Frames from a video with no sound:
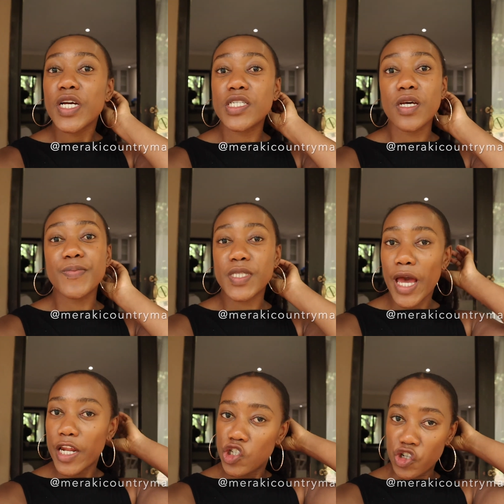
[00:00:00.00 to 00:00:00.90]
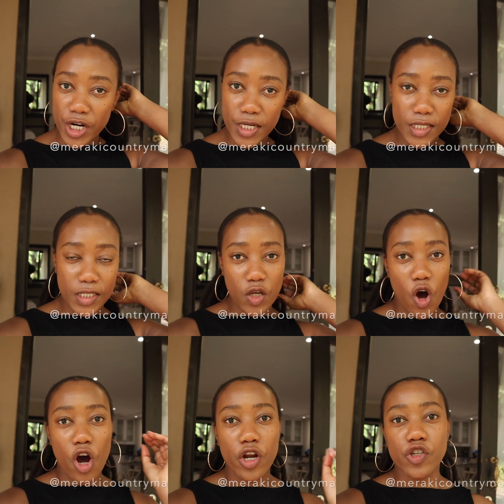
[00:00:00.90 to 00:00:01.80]
tips and tricks
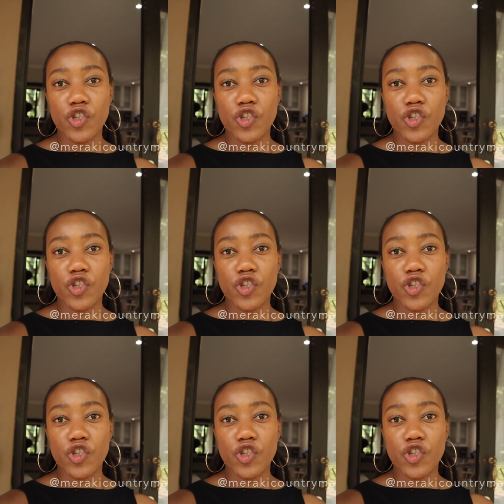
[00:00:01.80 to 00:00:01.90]
on